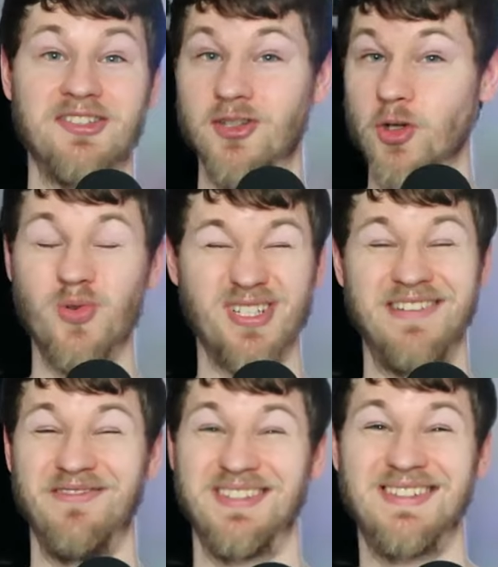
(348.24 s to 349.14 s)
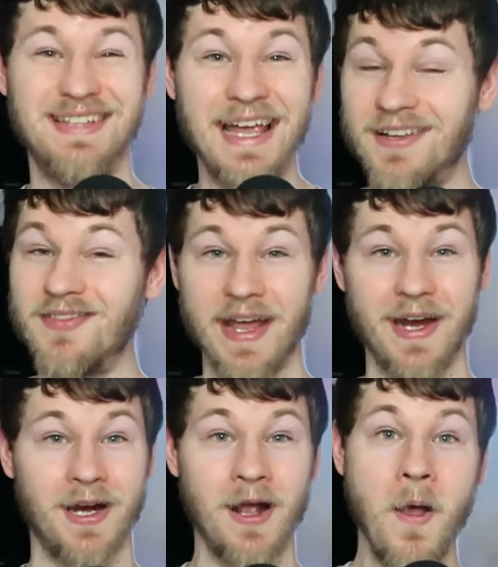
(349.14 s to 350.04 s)
dude was even saying
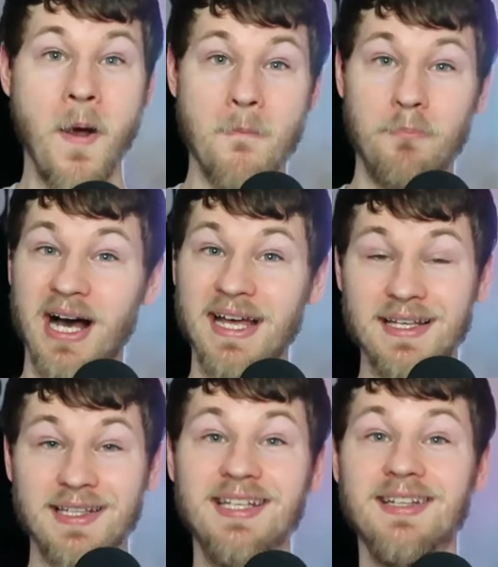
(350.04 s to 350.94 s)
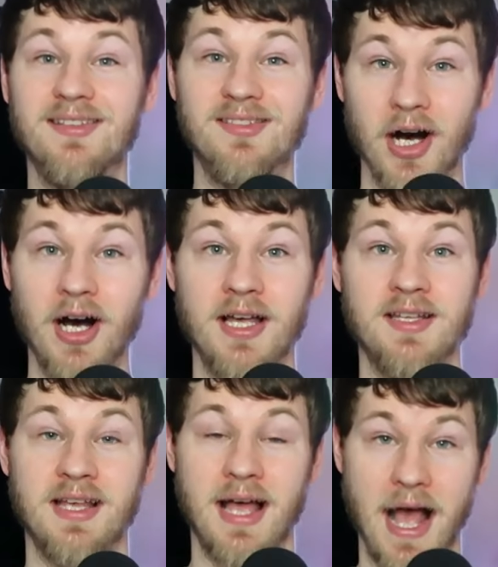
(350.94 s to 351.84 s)
there, but he
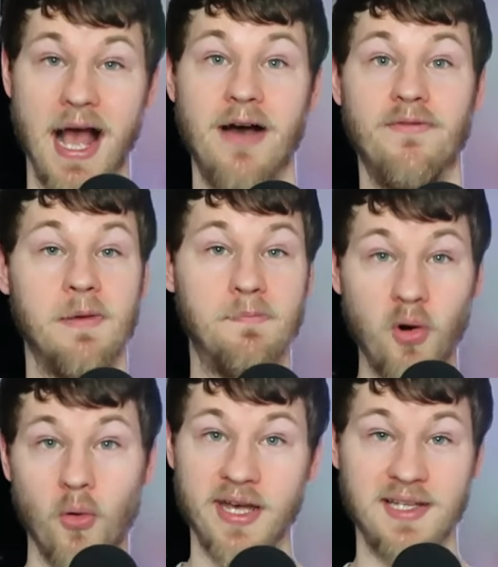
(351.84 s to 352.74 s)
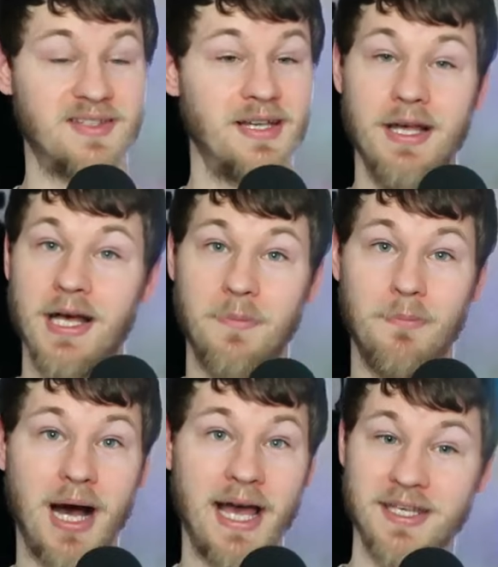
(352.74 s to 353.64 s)
does have a point.
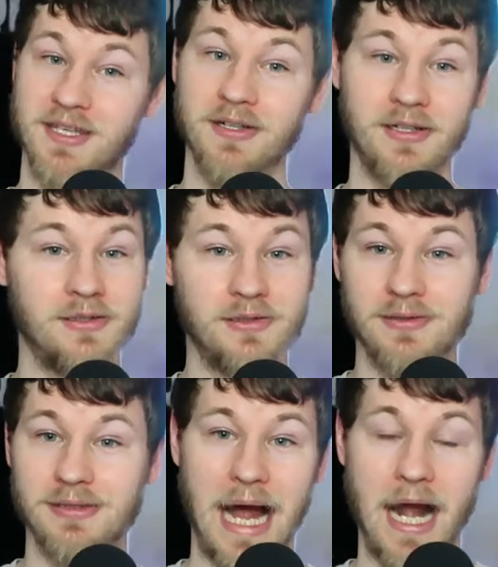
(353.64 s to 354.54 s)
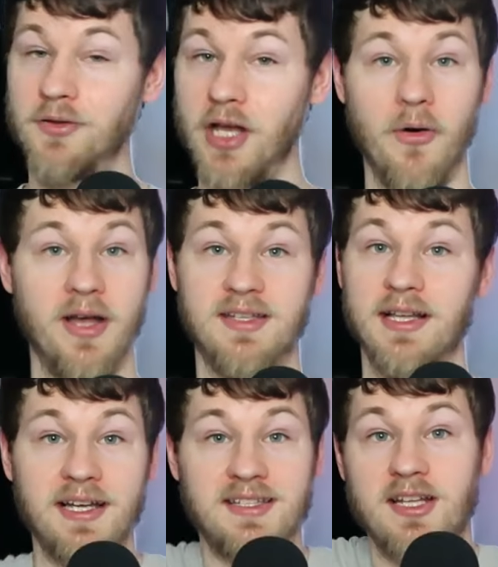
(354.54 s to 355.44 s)
Mike, you know, I don't know. It's
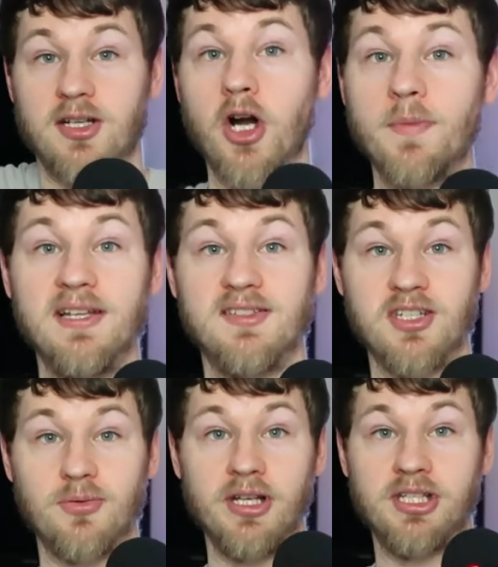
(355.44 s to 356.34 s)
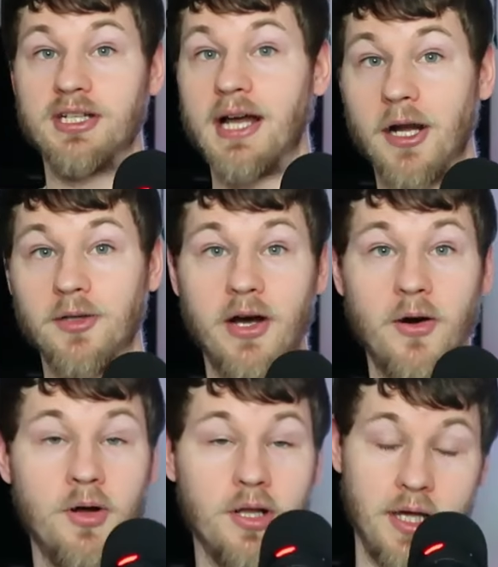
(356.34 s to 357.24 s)
like I said, it's hard to be in a situation. I don't
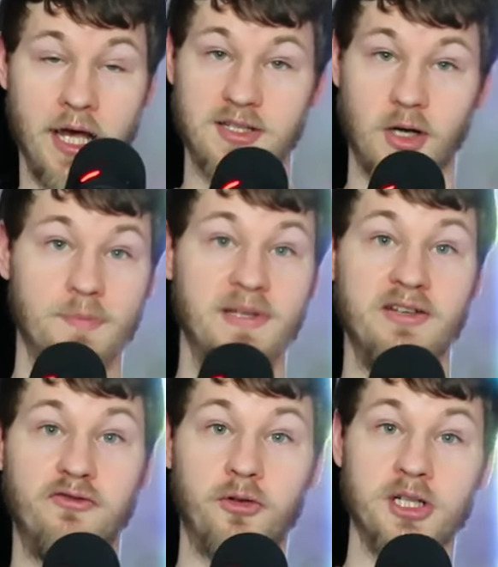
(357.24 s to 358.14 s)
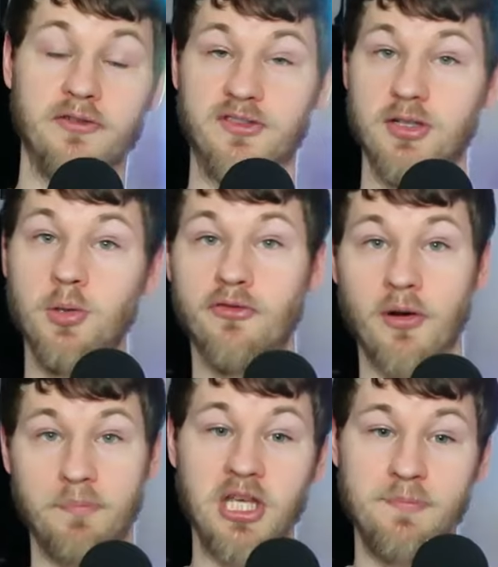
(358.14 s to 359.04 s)
know. It's hard to be friends of two
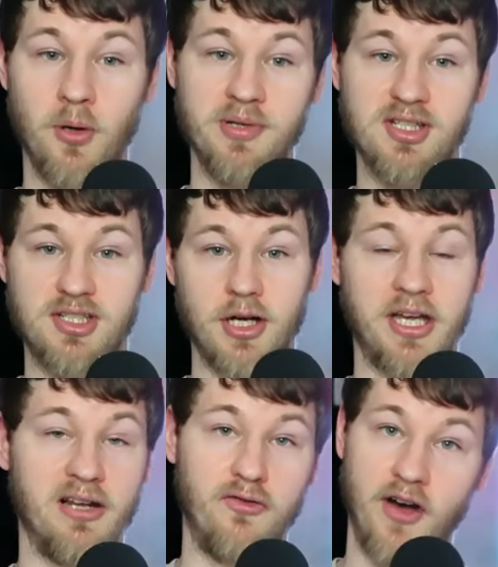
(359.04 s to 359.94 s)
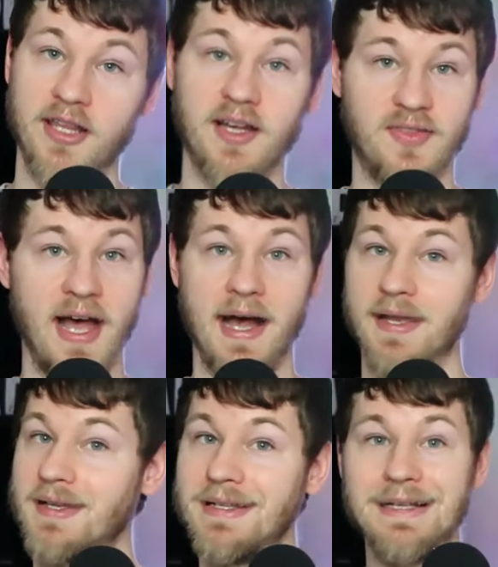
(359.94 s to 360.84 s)
different people when you're stuck in a fight like
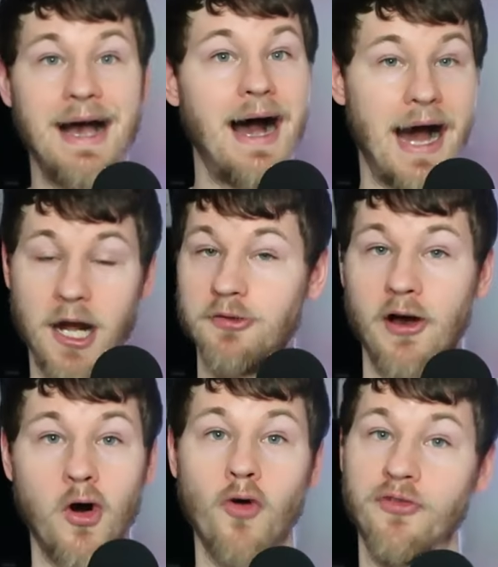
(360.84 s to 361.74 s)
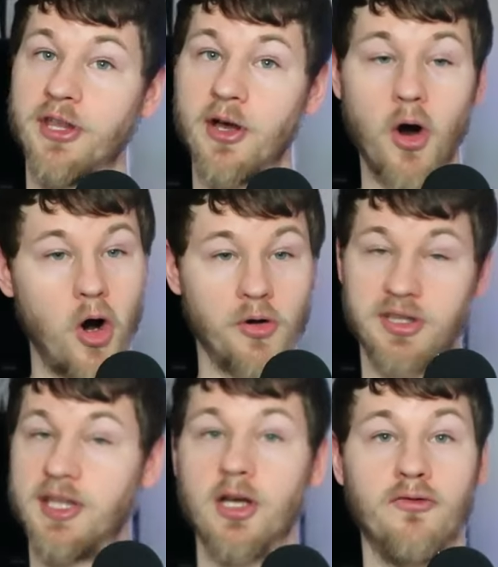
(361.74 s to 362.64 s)
that. I don't know. Hopefully they all get
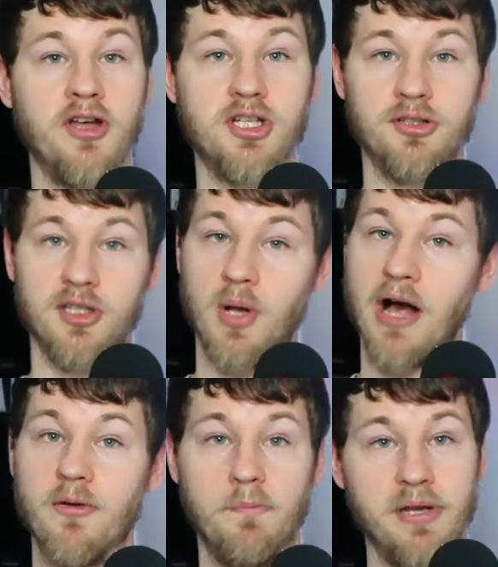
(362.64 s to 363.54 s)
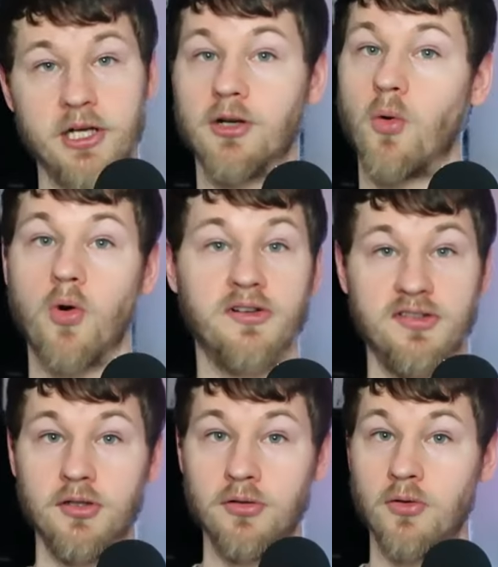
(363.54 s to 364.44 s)
together eventually. You know, a beer or
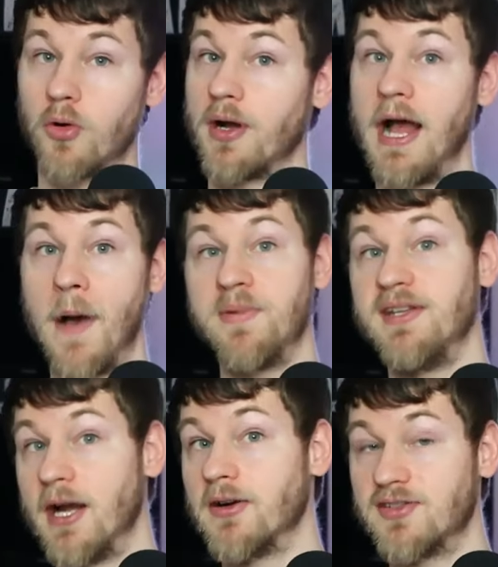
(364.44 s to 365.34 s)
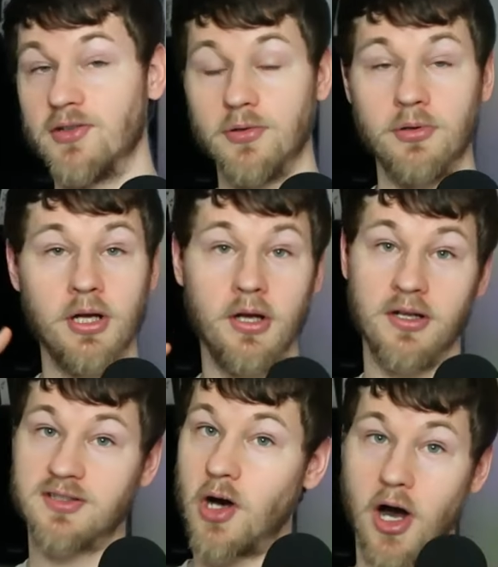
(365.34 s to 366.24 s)
two or a happy dad or two.
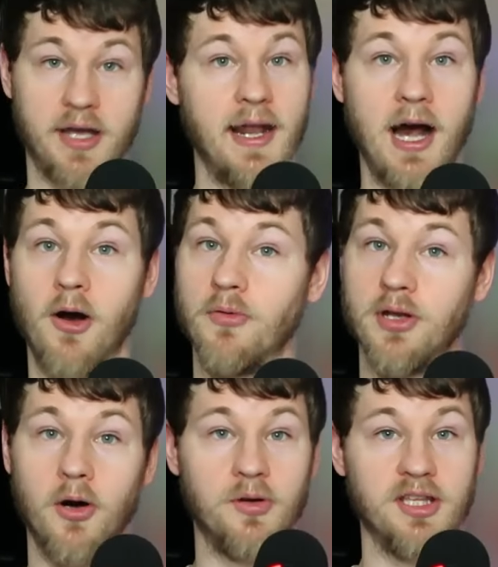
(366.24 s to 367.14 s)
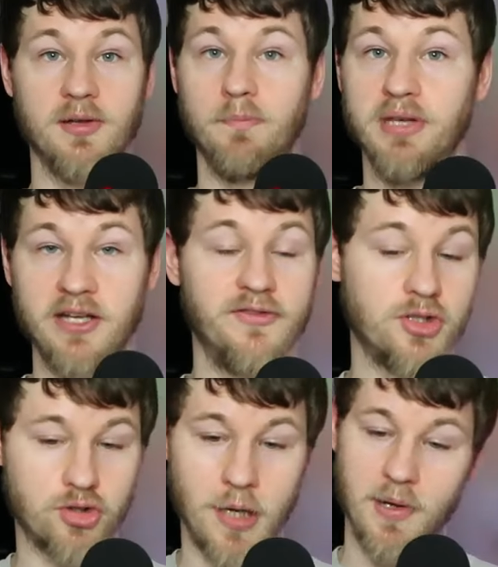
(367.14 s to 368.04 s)
Talk it out. You know, get the beef, the
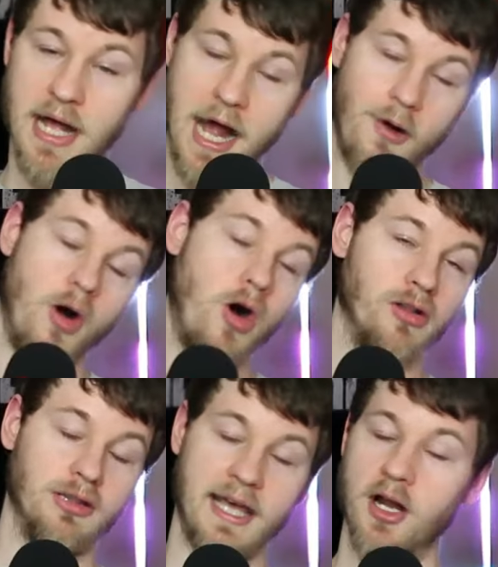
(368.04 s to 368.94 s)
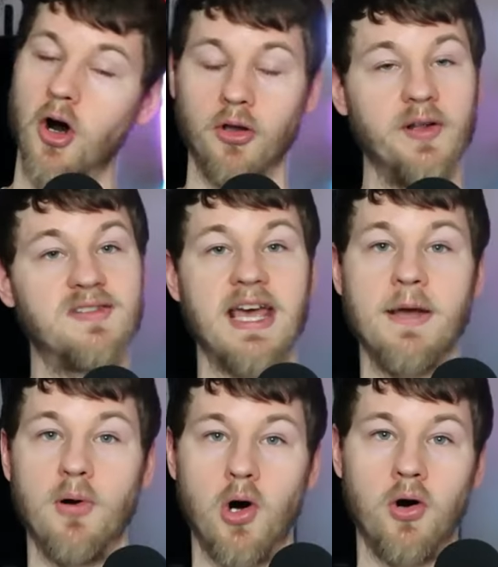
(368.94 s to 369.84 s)
drama out. Lay it all on the
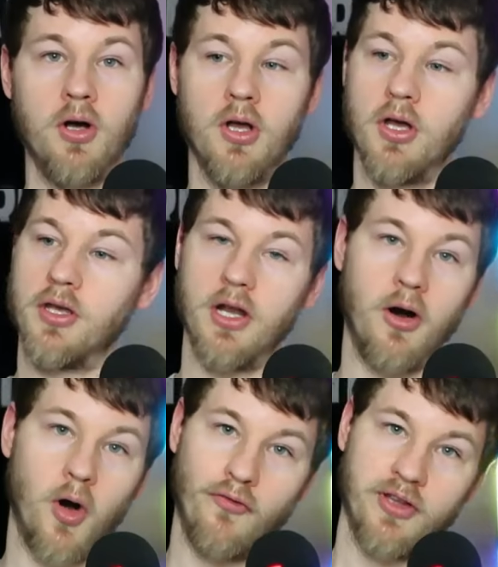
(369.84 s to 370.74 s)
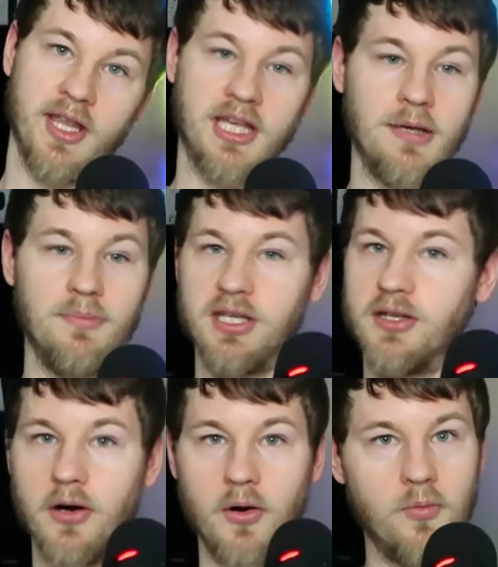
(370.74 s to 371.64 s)
table. You know, hopefully they can be, you
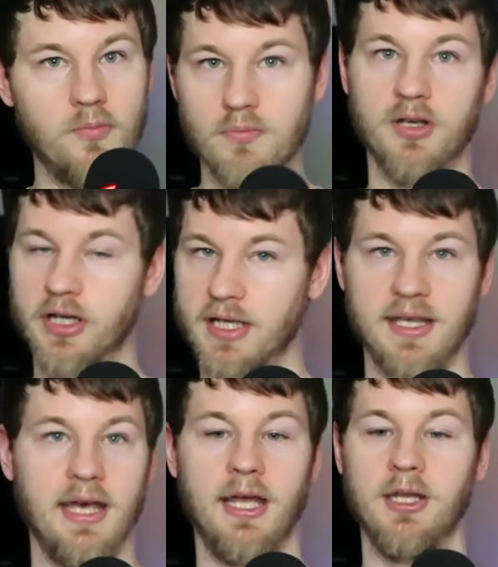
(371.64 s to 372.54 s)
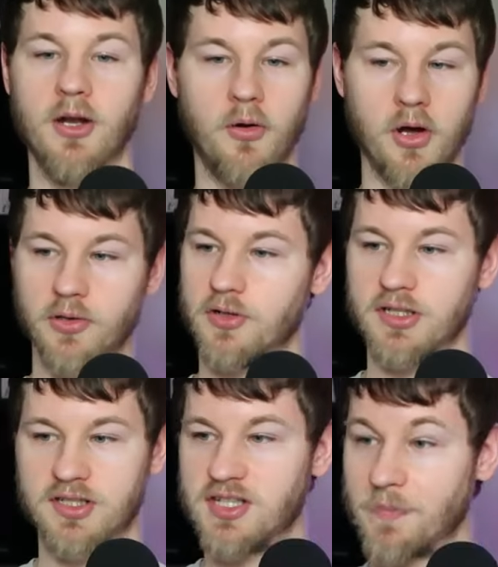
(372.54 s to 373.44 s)
know, good again, you know, go their
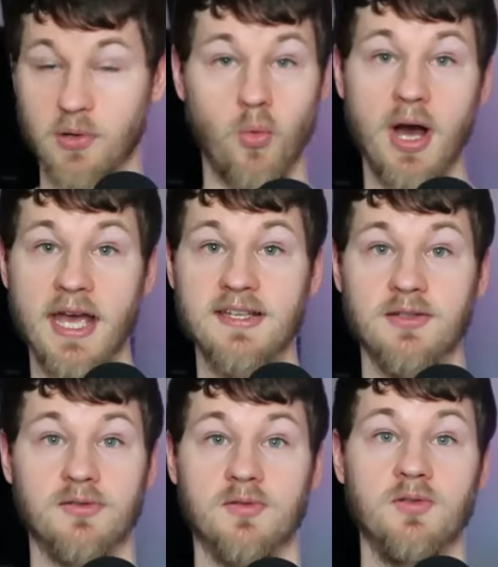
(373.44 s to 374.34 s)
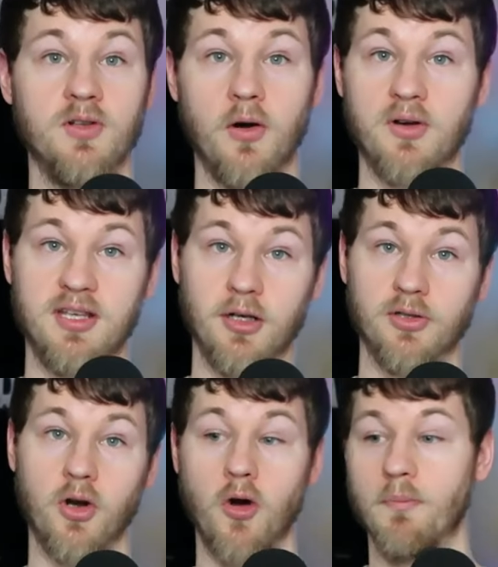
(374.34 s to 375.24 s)
separate ways, you know, kill
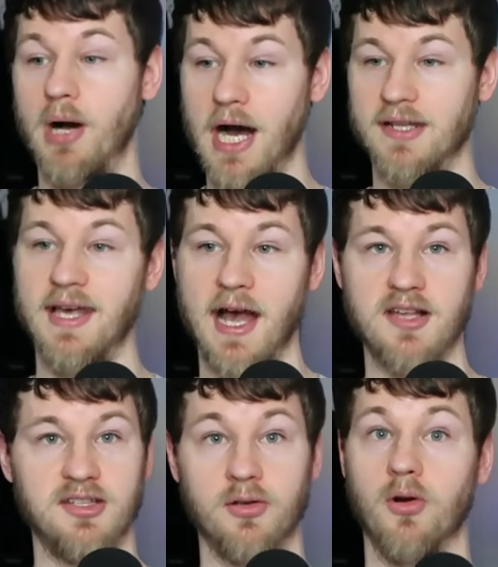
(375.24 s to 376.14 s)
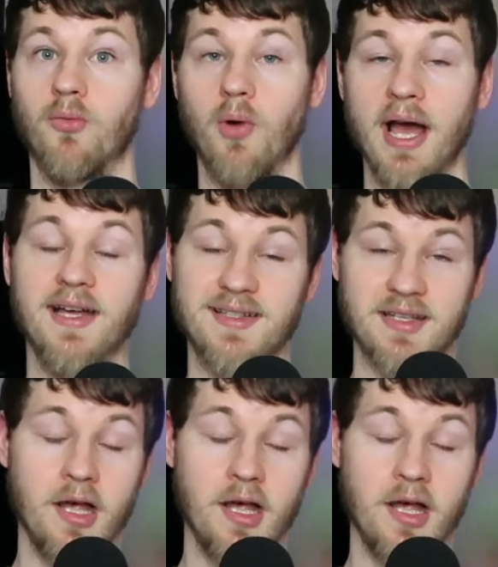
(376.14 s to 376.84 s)
their own podcast and their own rights,